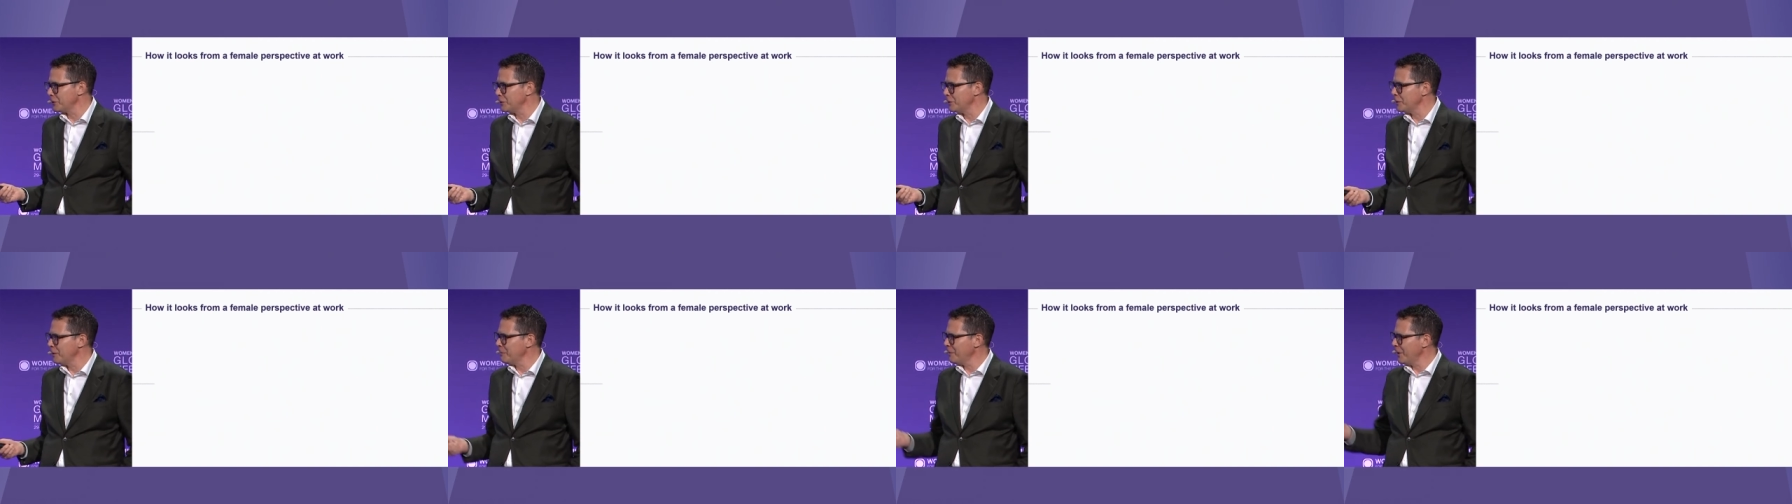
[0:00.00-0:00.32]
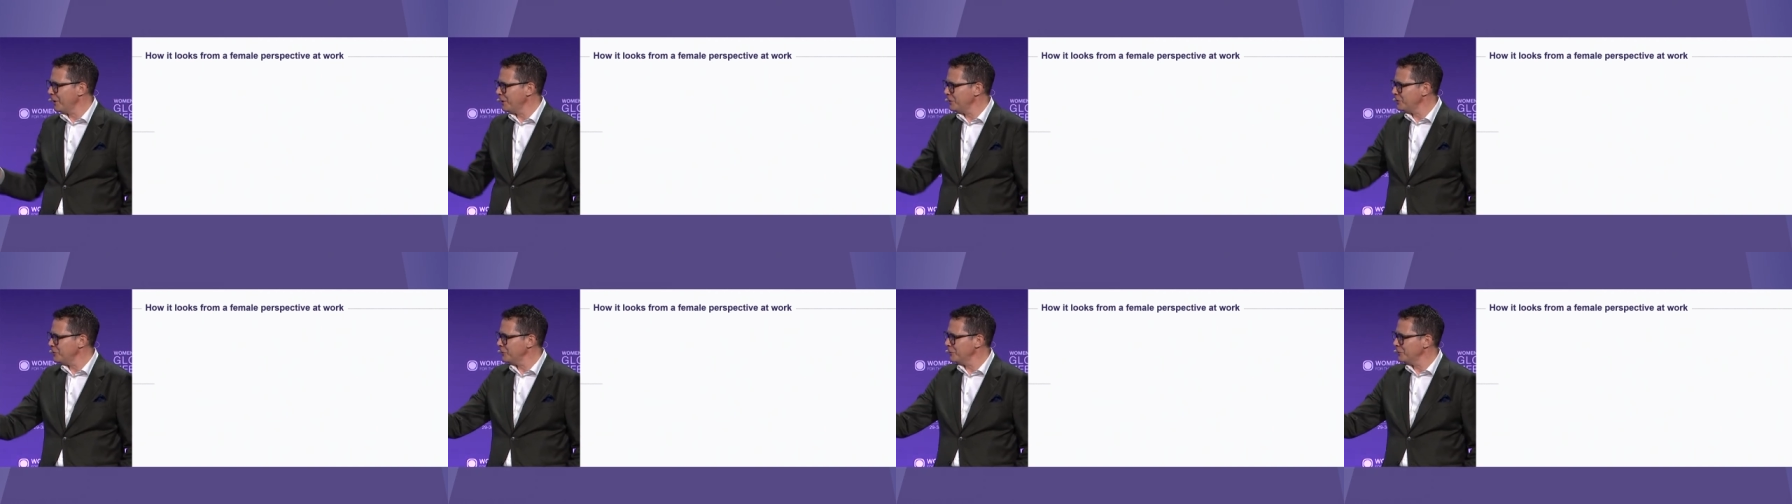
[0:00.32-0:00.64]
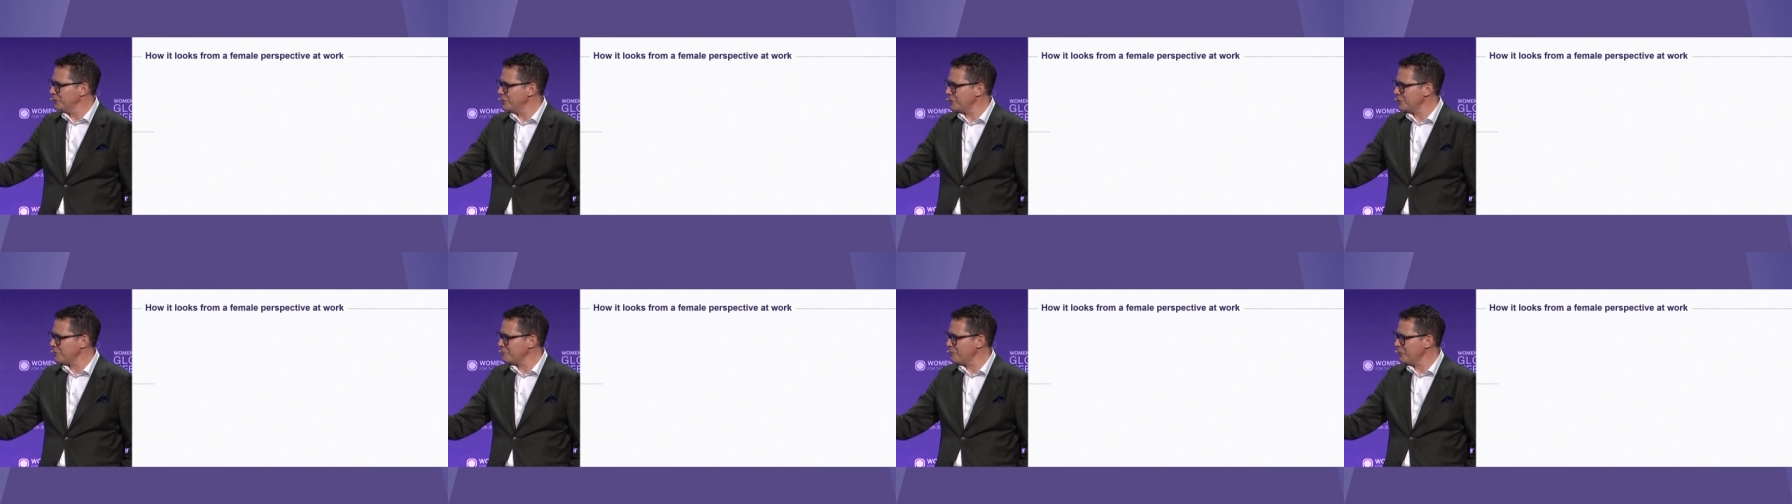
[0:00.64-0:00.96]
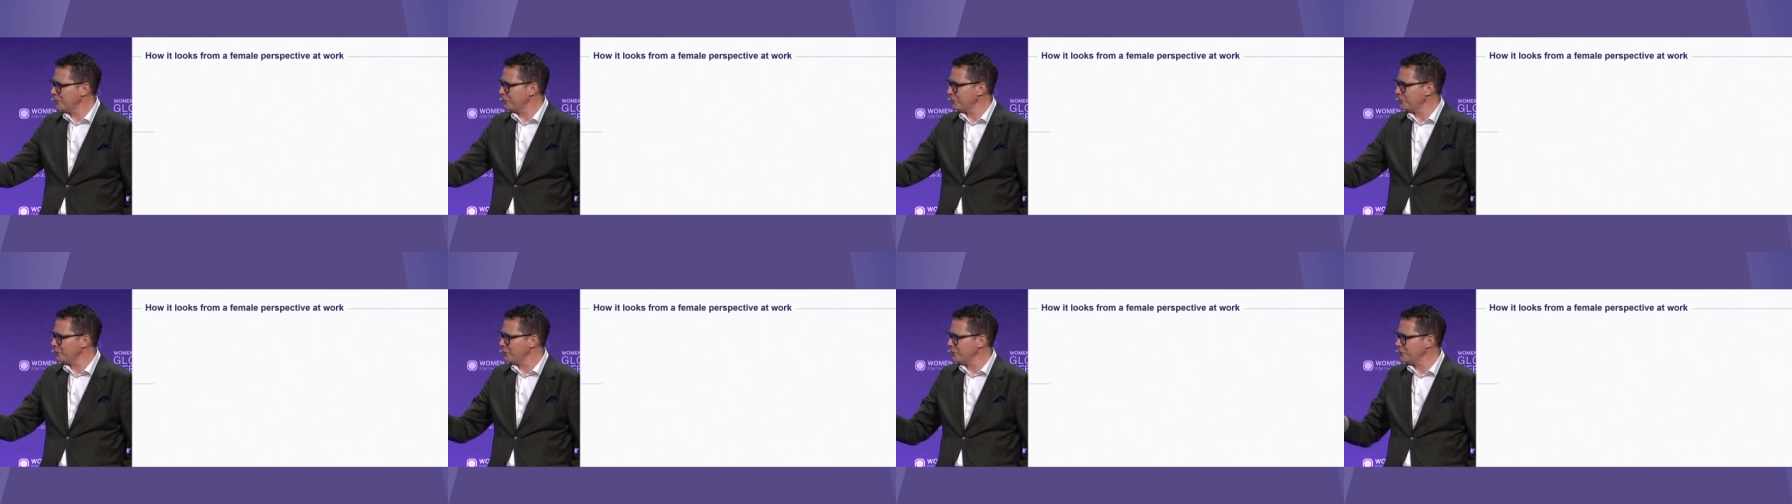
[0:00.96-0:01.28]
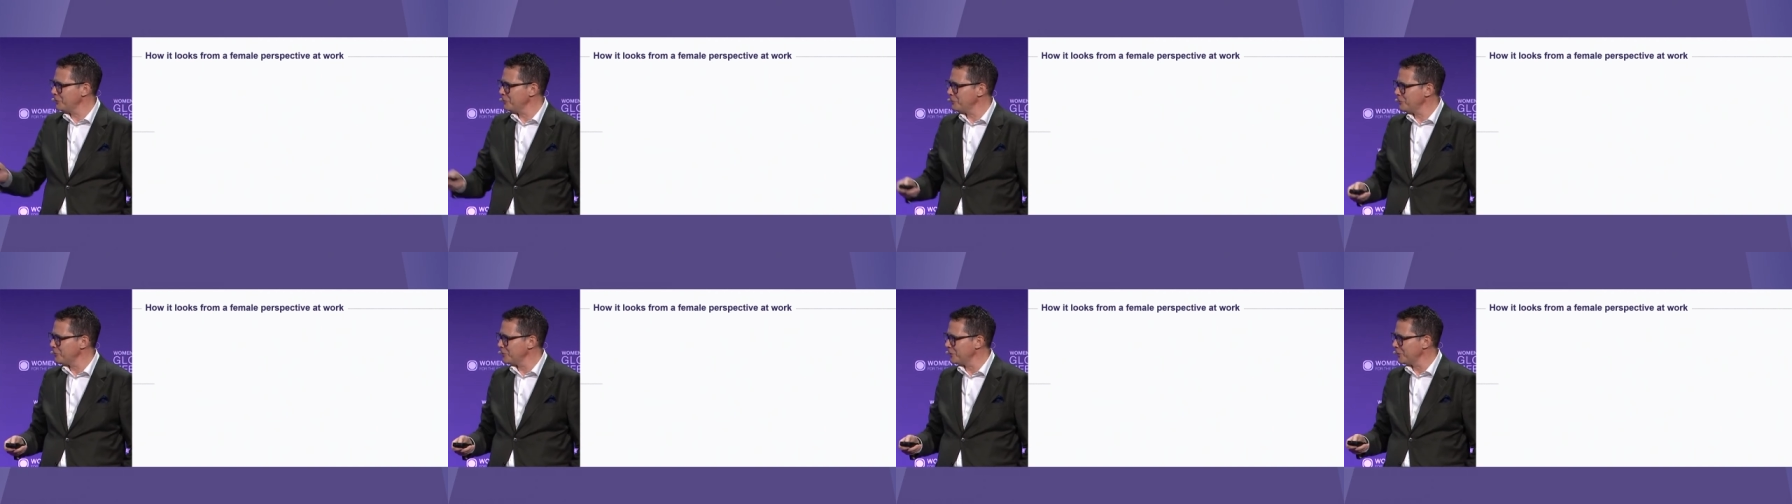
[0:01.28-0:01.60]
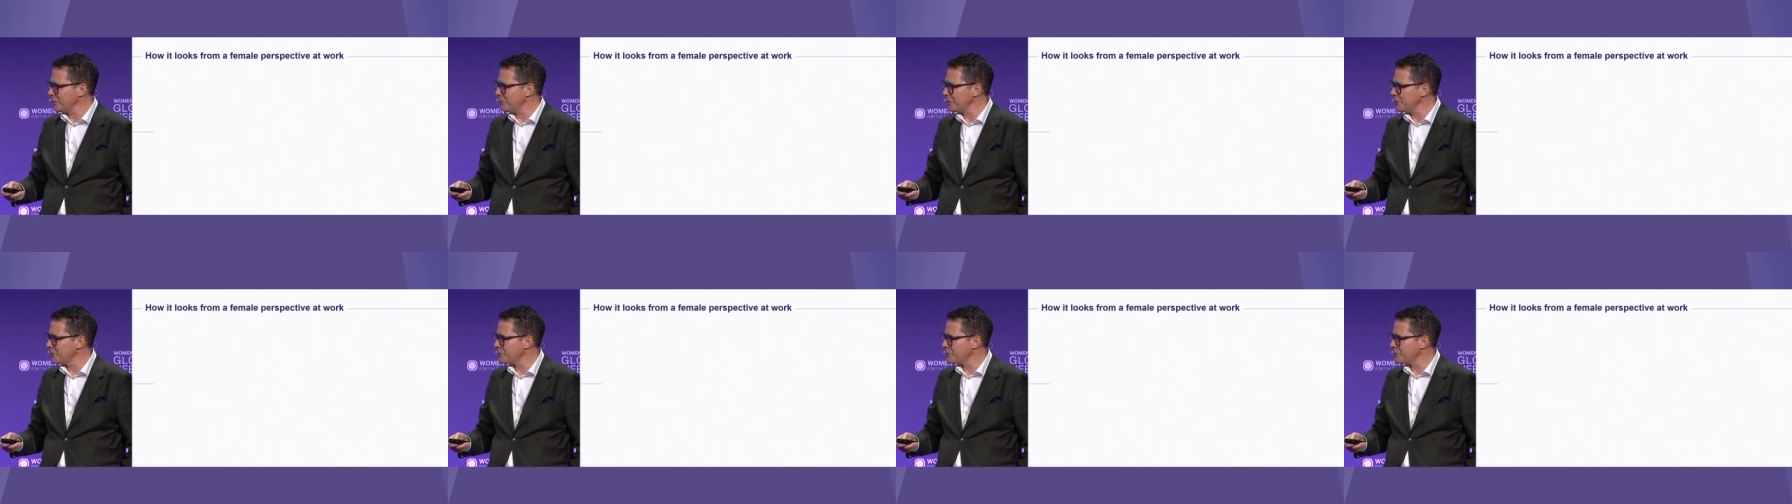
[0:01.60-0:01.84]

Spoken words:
Am I doing this one or are you doing this